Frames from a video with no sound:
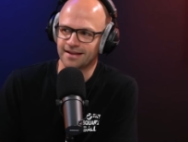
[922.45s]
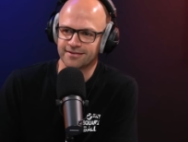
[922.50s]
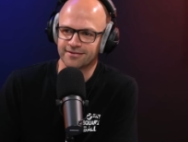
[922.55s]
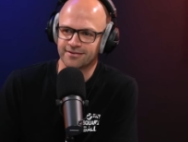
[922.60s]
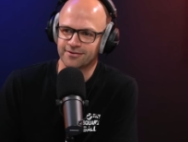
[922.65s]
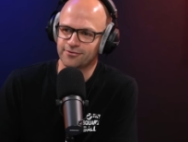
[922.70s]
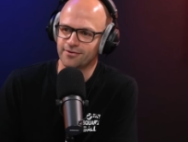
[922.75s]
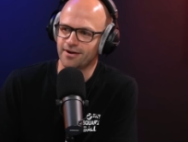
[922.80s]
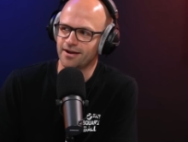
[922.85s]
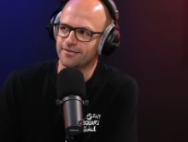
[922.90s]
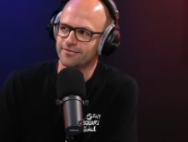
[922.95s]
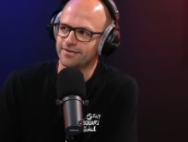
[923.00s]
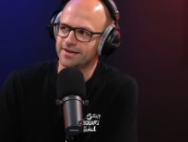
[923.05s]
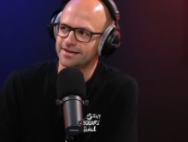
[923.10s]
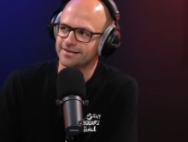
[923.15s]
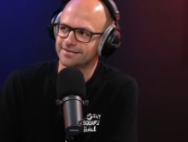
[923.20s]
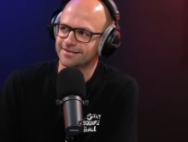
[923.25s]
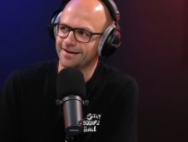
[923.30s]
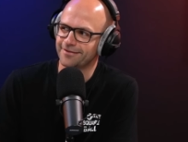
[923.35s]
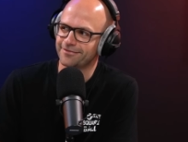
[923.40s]
Like the drive
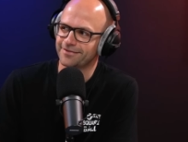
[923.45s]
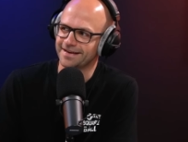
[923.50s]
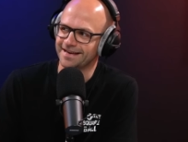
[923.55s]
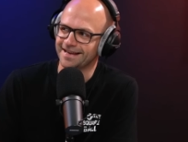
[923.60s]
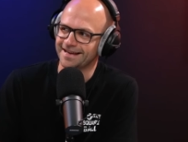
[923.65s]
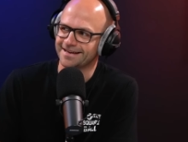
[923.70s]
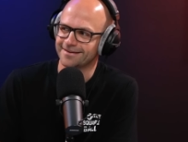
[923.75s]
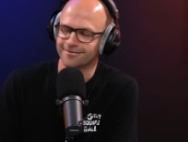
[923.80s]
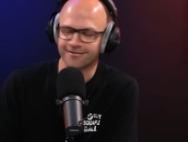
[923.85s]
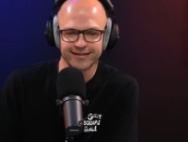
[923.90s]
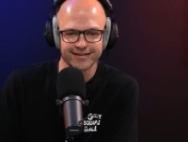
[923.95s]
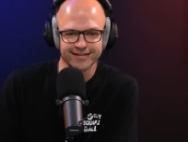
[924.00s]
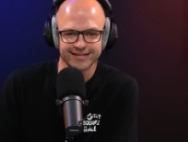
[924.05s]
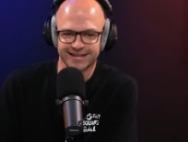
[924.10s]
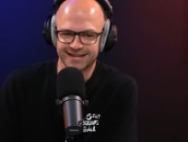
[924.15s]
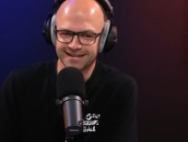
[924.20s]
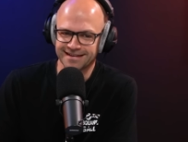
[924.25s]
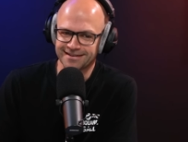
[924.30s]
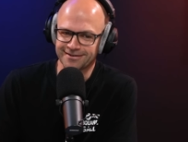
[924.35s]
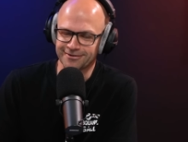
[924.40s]
here, I feel like oh,
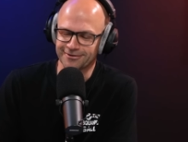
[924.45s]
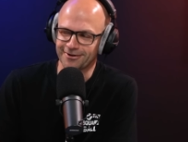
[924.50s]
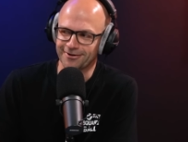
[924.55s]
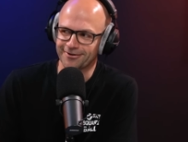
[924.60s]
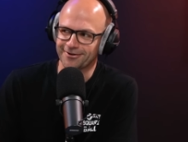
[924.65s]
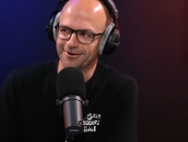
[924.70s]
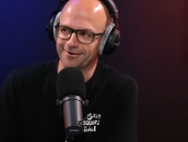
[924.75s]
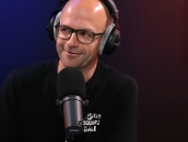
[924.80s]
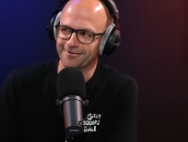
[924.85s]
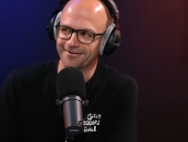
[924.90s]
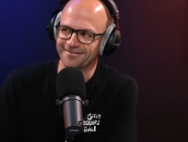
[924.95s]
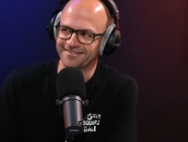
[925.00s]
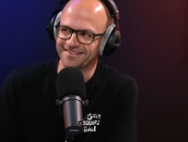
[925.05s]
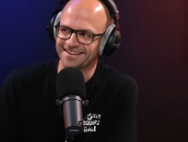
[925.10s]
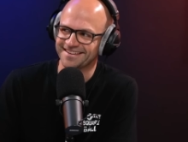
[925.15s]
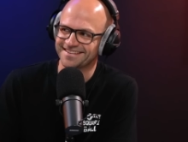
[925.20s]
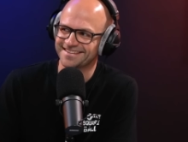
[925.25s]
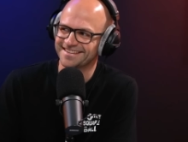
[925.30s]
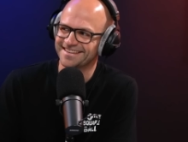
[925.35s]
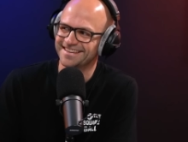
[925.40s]
could all go wrong
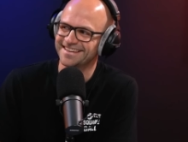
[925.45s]
this.